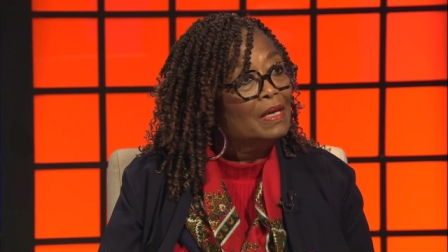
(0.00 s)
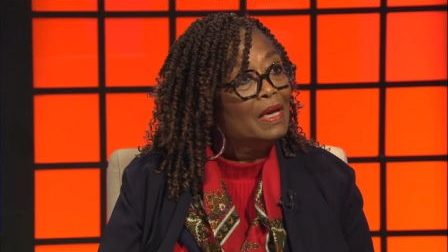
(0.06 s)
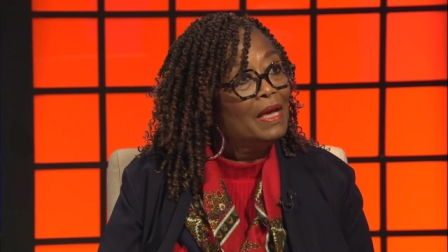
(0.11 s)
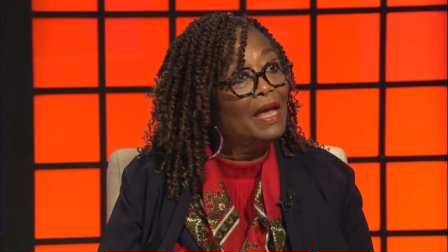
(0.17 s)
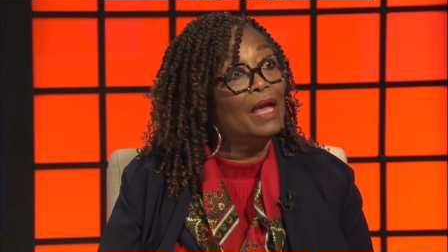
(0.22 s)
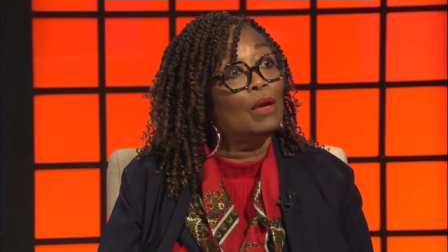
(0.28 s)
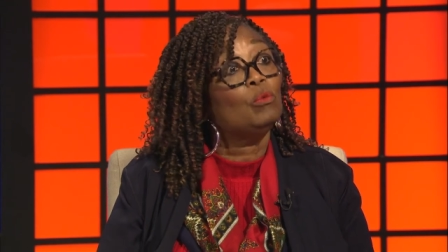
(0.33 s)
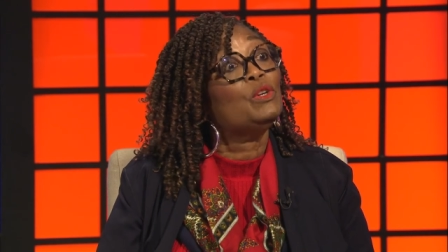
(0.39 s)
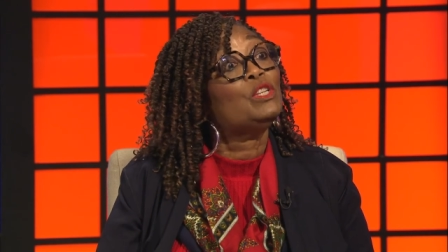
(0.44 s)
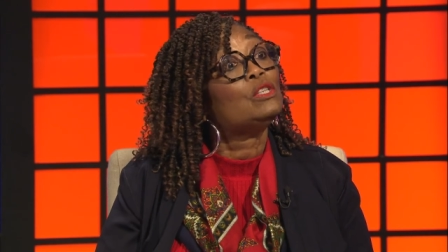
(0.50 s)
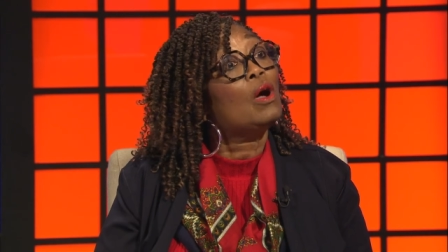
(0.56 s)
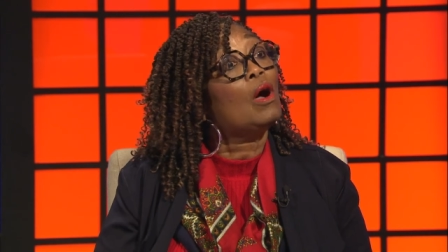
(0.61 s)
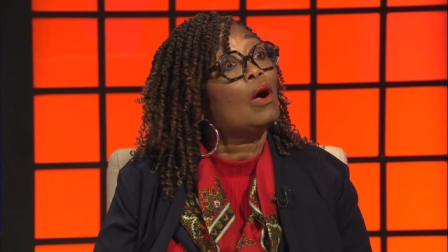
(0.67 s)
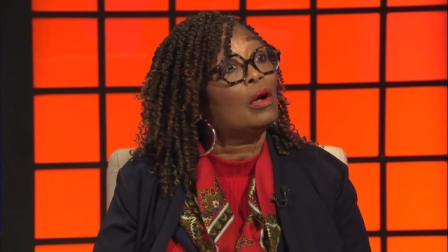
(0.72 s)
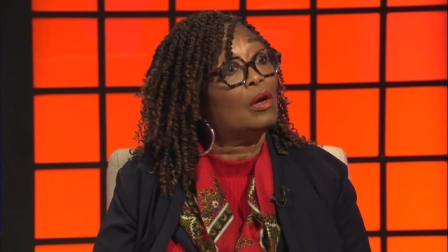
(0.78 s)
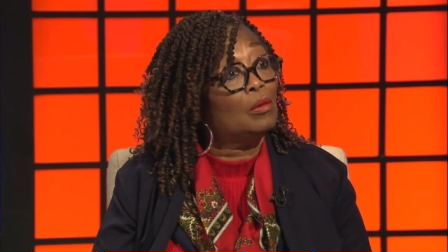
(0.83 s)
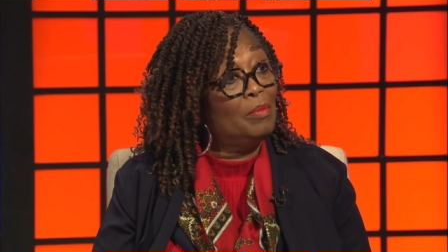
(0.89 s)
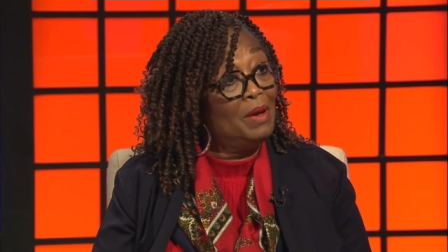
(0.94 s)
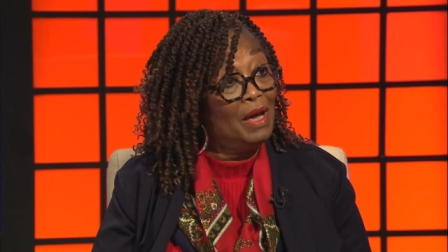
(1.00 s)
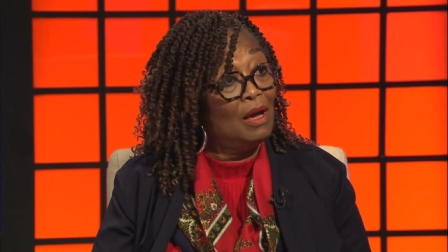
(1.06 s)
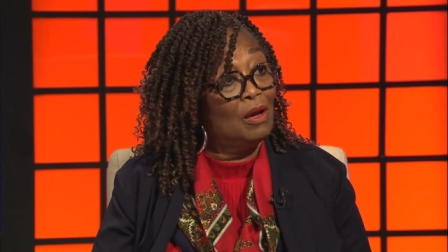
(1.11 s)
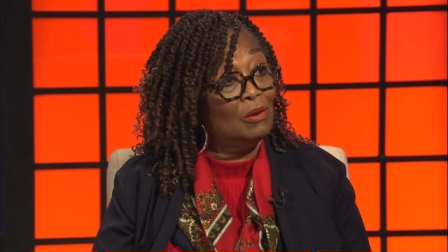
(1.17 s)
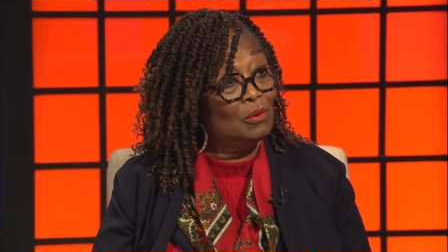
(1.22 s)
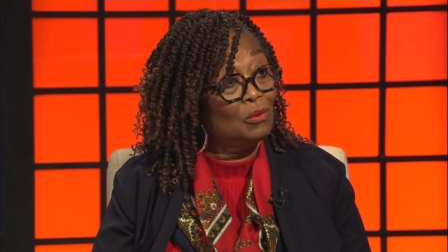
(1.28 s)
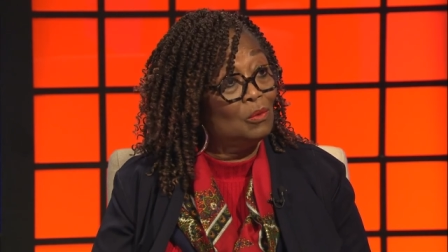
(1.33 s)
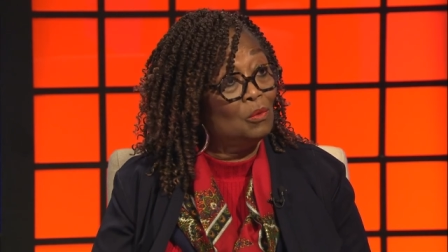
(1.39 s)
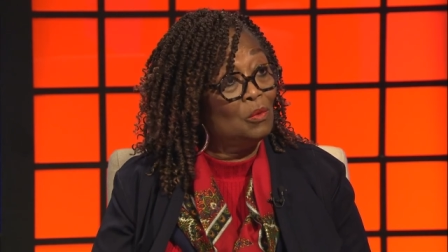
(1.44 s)
and we talk about
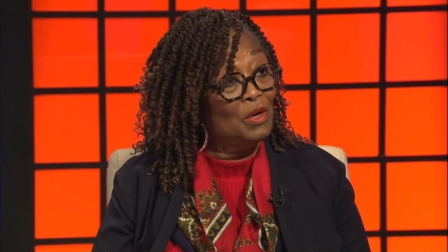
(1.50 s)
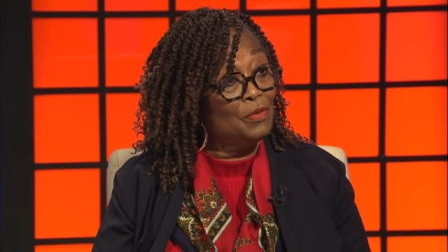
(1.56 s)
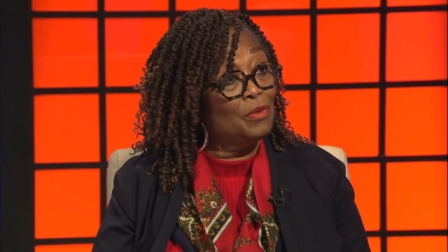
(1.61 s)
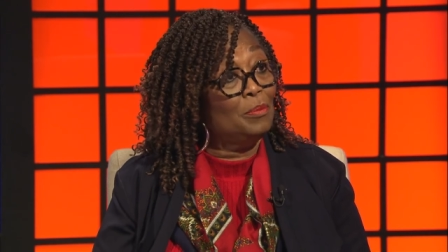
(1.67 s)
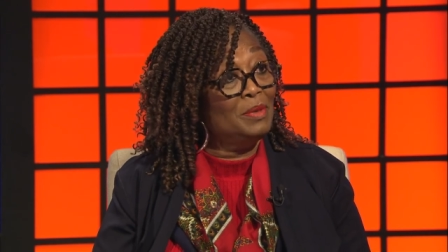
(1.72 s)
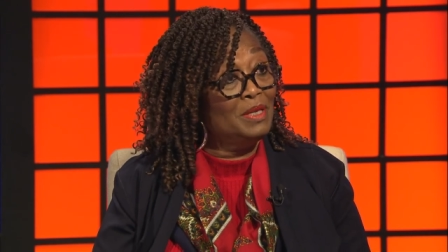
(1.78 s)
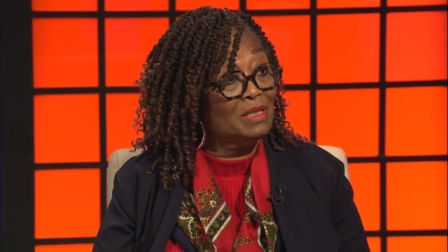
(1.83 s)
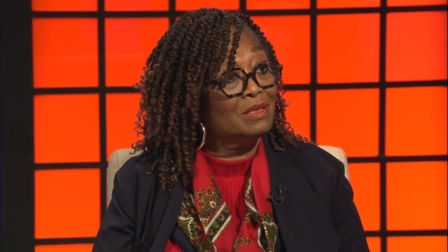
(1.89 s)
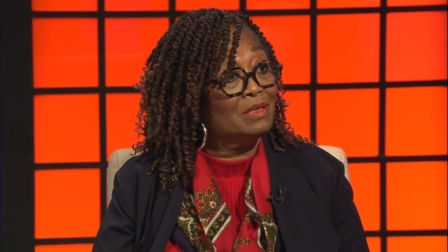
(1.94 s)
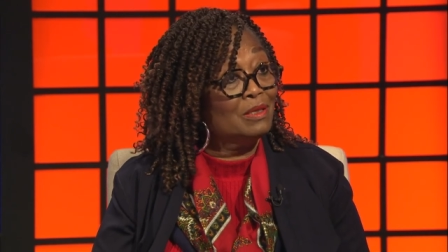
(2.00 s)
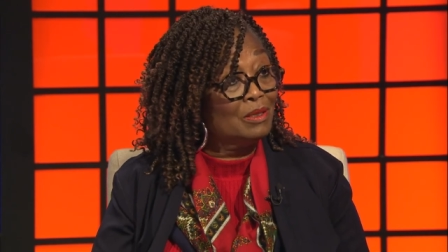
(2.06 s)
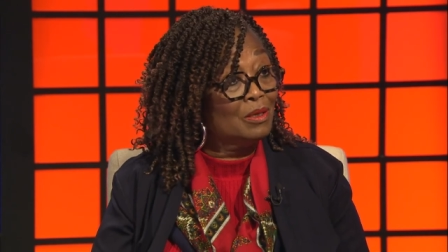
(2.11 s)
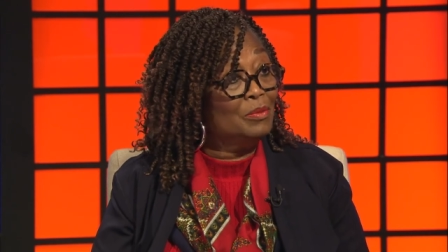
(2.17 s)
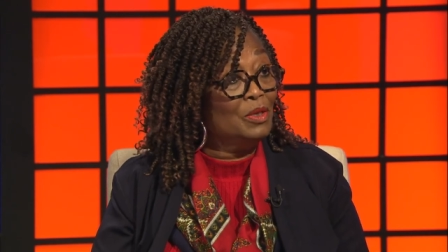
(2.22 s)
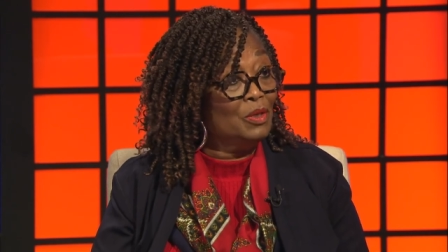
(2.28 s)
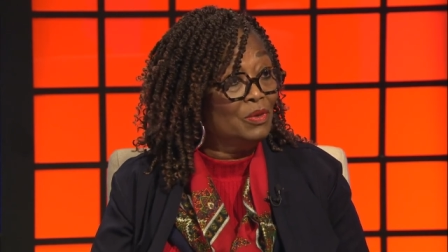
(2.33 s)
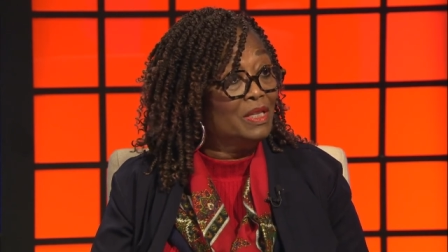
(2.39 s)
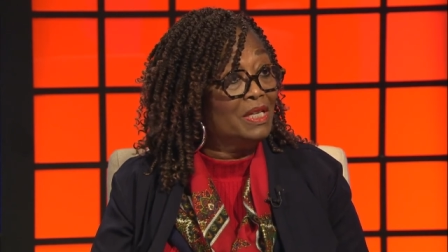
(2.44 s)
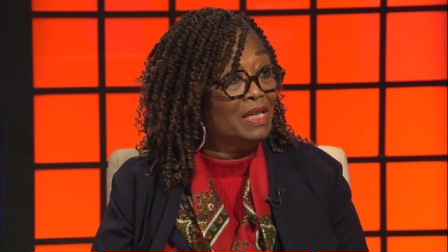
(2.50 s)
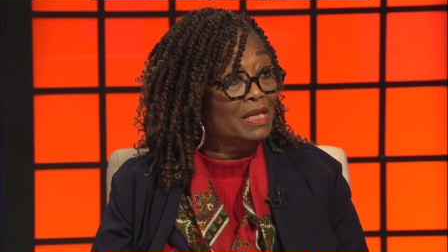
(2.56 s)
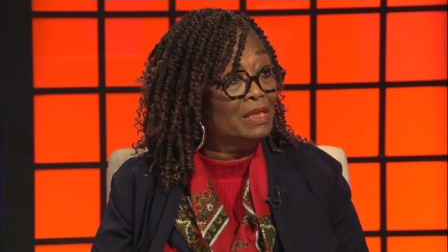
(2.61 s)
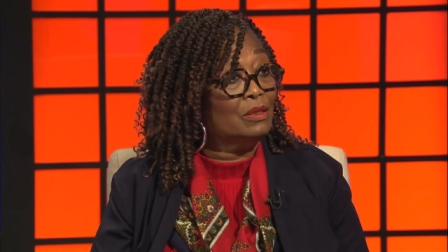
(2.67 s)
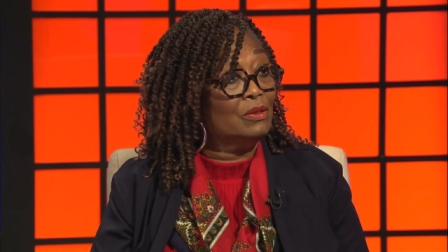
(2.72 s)
what the business community can